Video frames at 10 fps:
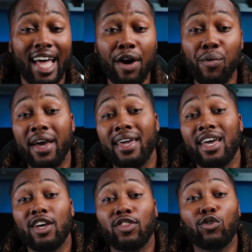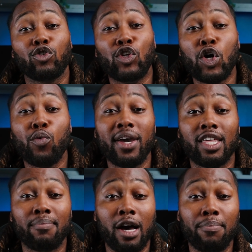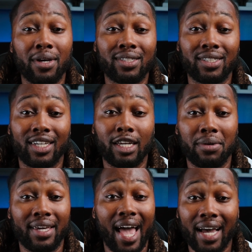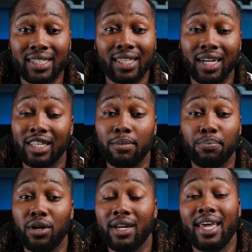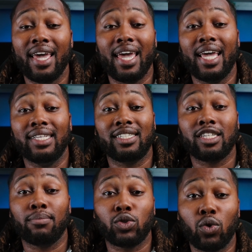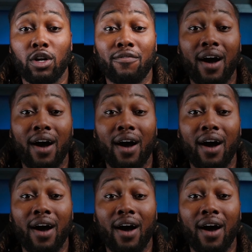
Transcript: That way, there's no way that my business can be accidentally put in some sort of